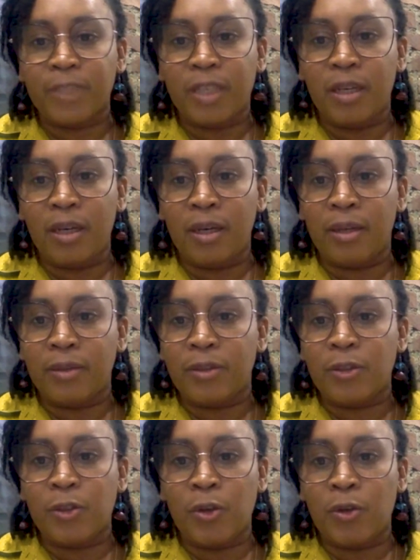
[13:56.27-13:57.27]
uh,
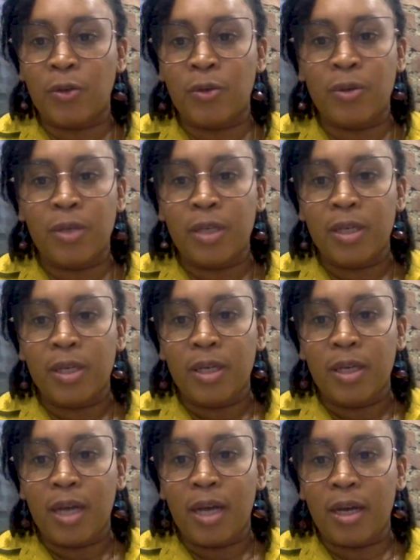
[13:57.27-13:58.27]
so
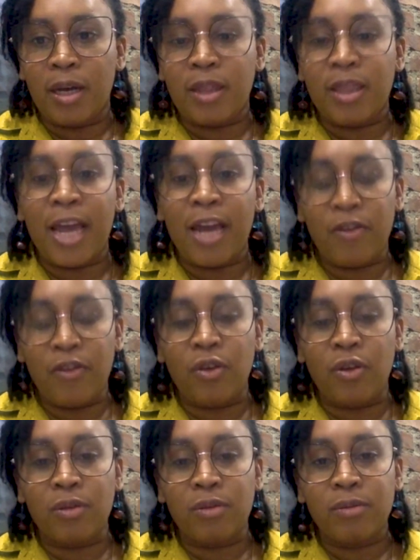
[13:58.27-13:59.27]
uh,
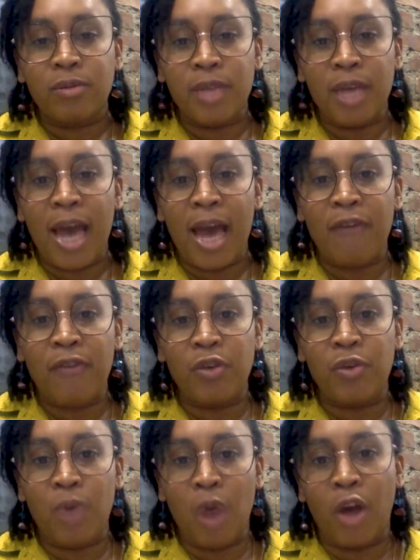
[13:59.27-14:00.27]
thankful to have
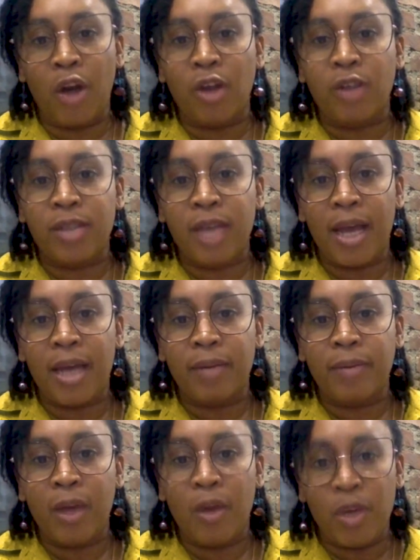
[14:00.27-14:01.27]
you on our side,
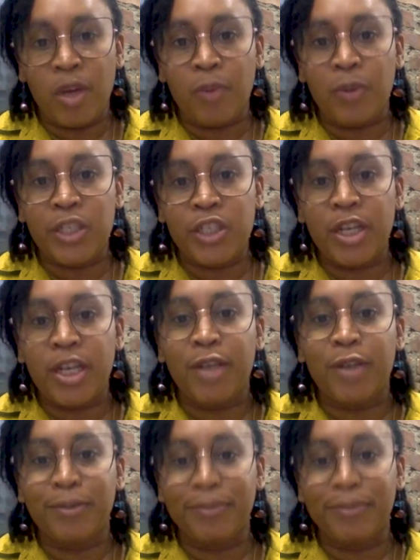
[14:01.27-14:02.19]
and we appreciate you.